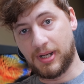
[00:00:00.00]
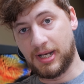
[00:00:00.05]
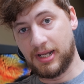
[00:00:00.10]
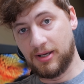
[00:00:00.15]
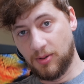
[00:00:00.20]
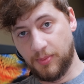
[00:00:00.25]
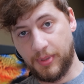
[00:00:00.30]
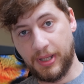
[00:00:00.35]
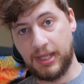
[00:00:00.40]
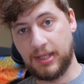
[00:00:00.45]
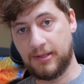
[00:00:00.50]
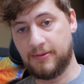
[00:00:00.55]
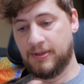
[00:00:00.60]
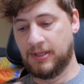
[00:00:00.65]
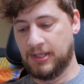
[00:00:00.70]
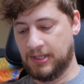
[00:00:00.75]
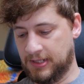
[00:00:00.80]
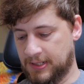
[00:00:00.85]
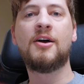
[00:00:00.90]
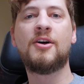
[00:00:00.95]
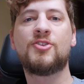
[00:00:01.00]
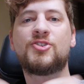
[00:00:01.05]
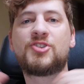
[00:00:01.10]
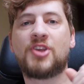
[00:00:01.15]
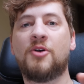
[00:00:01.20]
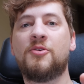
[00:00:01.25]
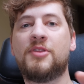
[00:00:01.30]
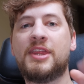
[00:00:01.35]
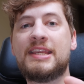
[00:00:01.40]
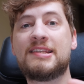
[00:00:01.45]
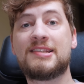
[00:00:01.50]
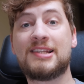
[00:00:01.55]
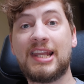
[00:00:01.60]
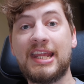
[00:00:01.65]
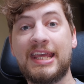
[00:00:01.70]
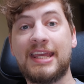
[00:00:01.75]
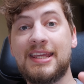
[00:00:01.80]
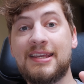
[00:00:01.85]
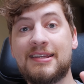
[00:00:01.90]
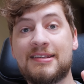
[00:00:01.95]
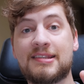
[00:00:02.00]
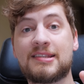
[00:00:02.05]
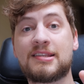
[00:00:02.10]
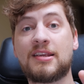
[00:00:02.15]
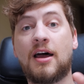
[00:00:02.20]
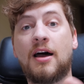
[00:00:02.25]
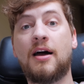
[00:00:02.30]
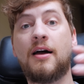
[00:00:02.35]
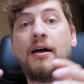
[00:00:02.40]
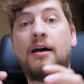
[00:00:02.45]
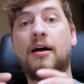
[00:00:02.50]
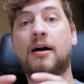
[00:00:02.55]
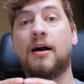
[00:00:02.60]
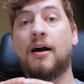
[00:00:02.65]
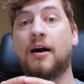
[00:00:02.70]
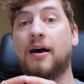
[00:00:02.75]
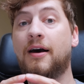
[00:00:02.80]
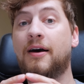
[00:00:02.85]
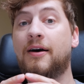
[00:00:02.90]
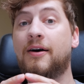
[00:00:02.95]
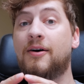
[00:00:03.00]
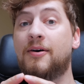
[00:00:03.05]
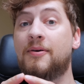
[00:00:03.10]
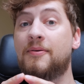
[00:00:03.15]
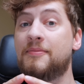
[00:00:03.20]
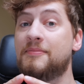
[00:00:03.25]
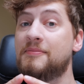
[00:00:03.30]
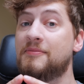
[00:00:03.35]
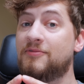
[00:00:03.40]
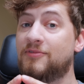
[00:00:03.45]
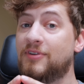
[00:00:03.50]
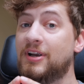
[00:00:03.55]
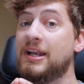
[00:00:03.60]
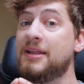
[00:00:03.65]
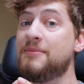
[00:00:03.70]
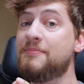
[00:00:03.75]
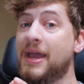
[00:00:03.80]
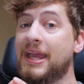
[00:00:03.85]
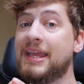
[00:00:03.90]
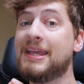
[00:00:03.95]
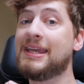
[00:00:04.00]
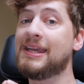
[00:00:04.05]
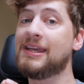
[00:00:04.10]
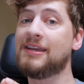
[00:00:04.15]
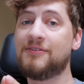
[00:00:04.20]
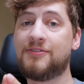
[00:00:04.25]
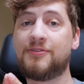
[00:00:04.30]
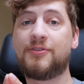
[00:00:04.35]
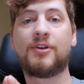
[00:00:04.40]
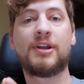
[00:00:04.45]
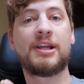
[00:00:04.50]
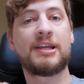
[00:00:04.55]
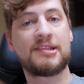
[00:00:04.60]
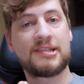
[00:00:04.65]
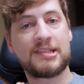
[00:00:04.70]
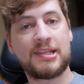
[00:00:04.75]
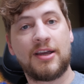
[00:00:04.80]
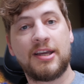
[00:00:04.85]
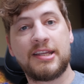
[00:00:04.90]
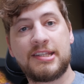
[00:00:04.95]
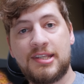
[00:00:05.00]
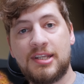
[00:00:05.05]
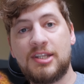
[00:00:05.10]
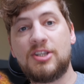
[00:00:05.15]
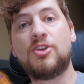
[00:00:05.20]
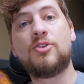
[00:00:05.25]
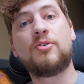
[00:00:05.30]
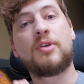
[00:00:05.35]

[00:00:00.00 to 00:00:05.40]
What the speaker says: a little bit. So these leaks are really making for an exciting new